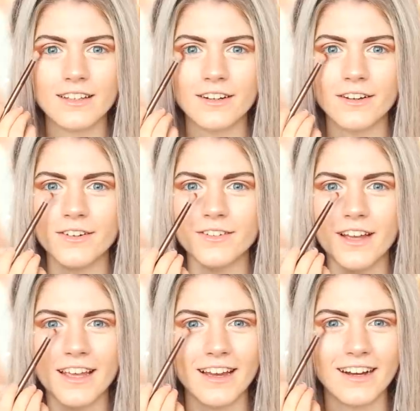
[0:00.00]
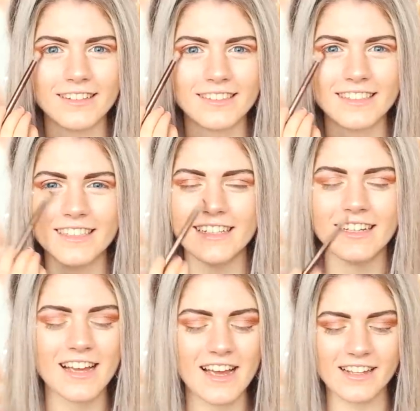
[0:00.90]
you know,
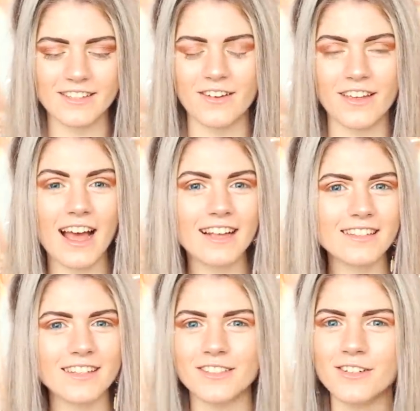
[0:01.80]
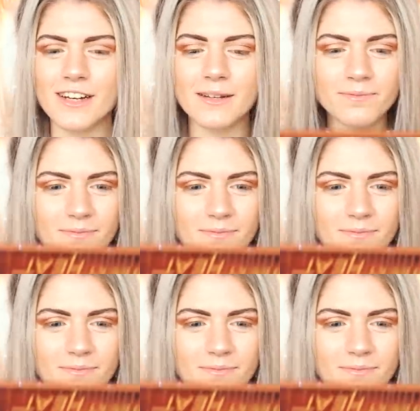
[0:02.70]
here. So yes, enjoy.